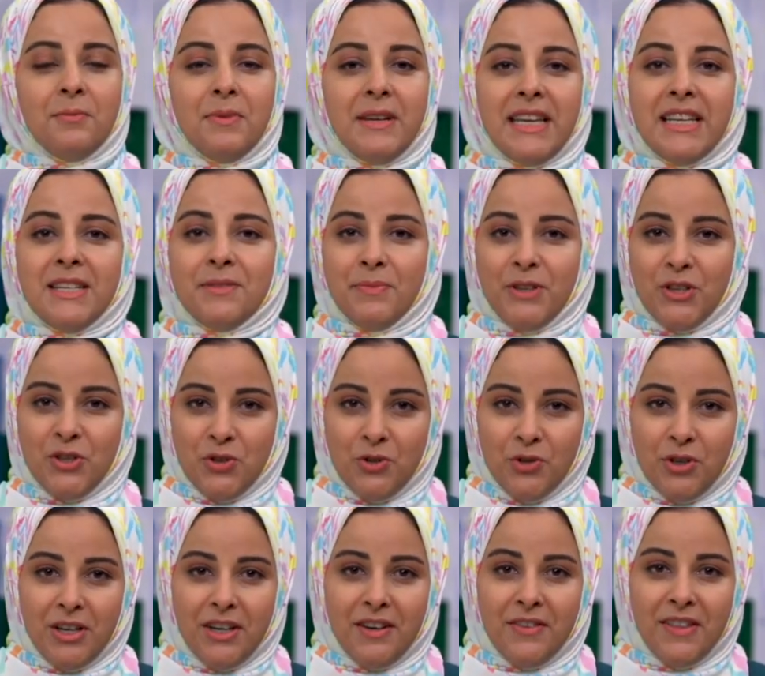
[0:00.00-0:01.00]
Please make
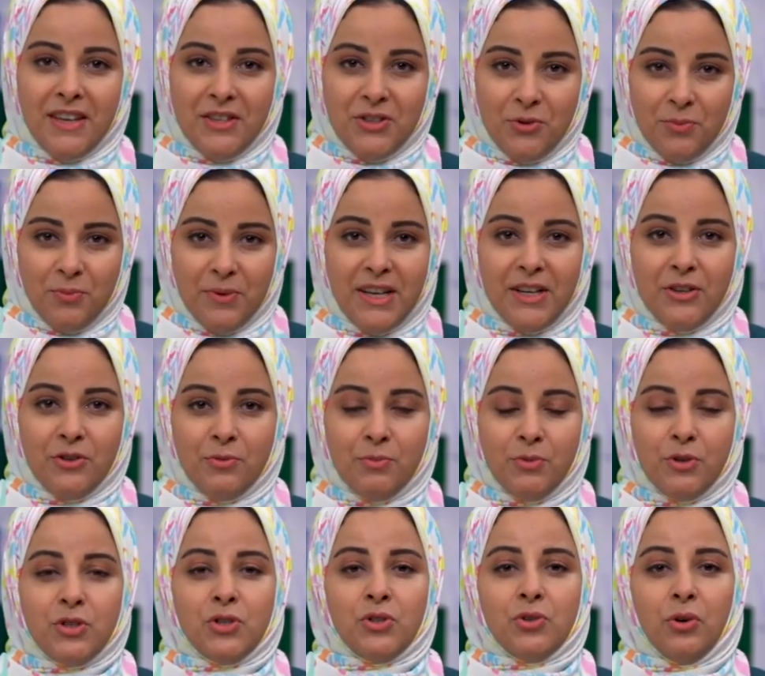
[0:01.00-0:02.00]
sure that you bring your
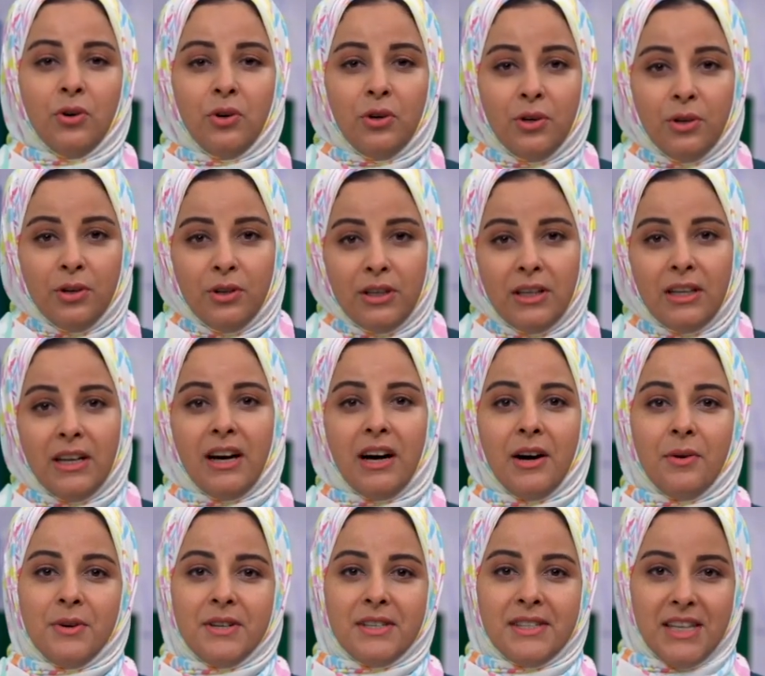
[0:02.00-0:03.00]
books to all
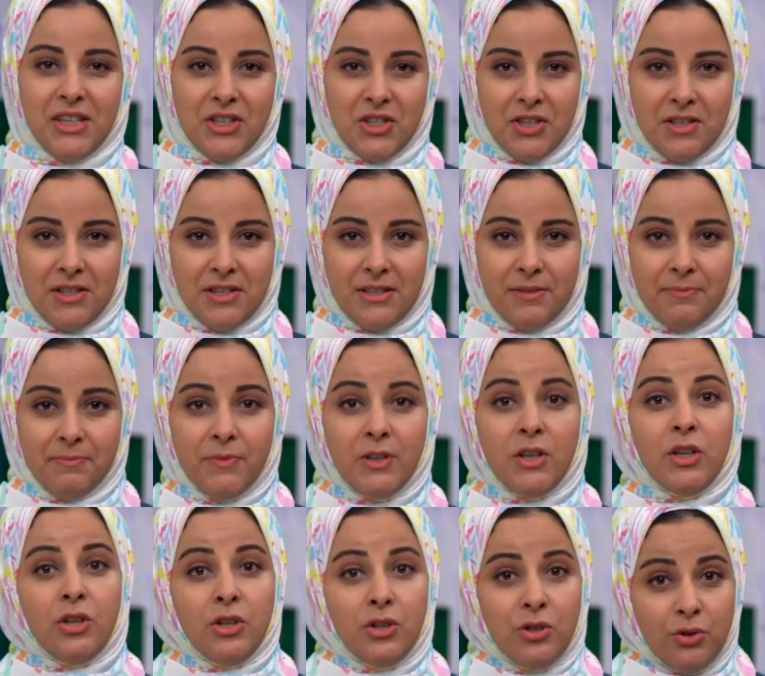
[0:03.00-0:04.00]
our sessions.
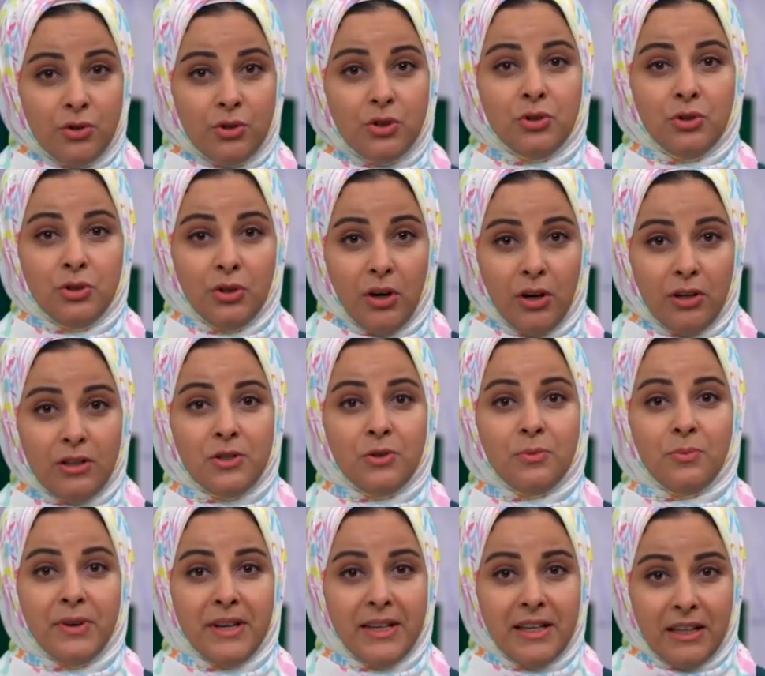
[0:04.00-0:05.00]
You should
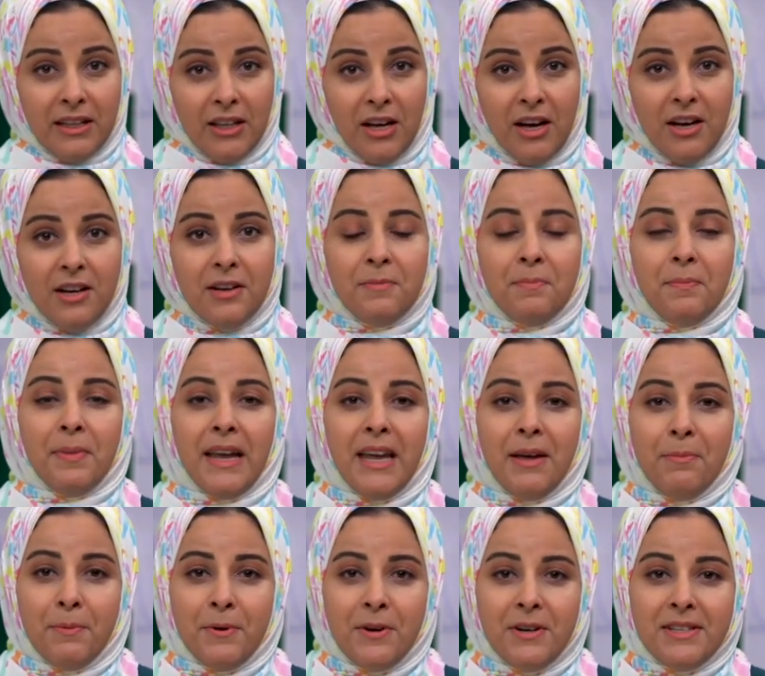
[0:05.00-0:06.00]
also bring along
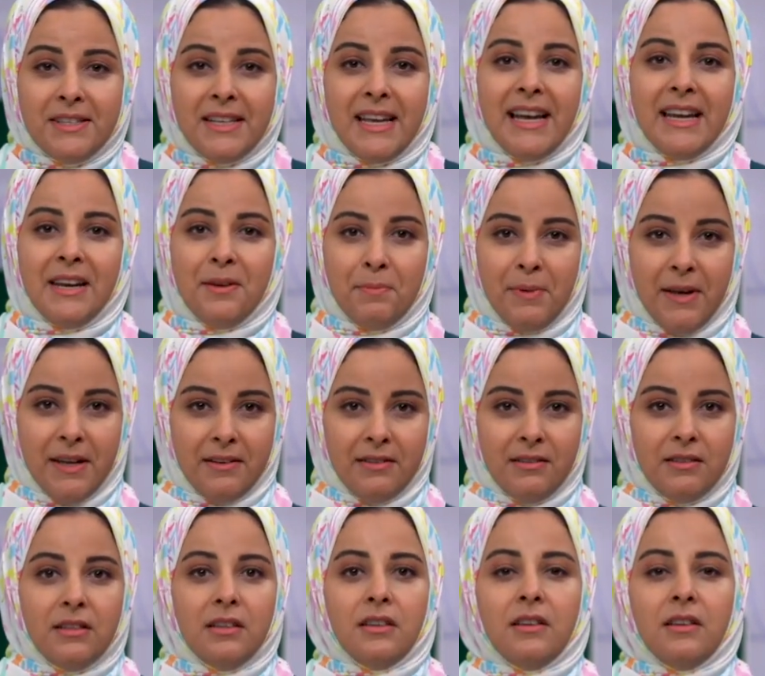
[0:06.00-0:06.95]
papers and a pen.